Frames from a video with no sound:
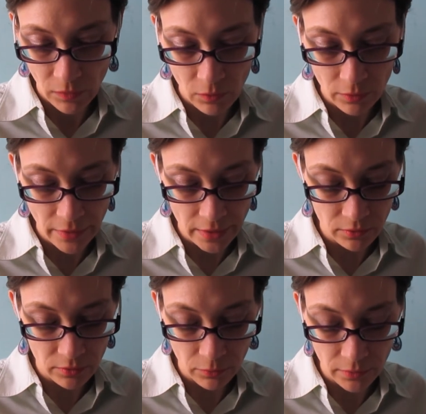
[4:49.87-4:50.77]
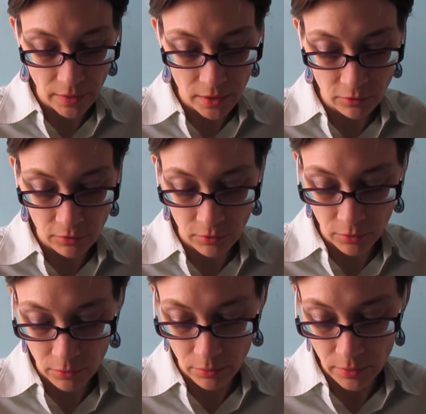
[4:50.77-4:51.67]
what that is in relation
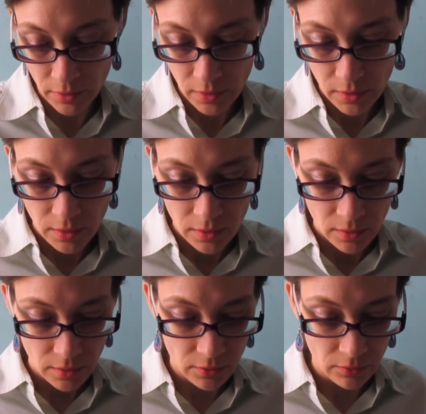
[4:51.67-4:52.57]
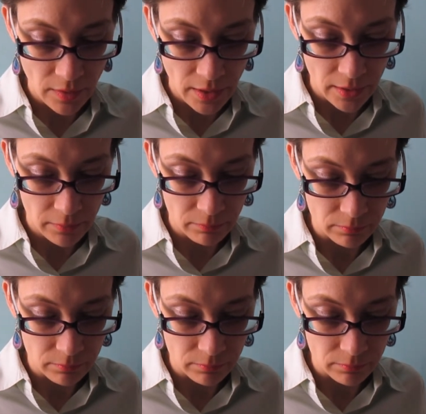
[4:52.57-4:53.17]
to is that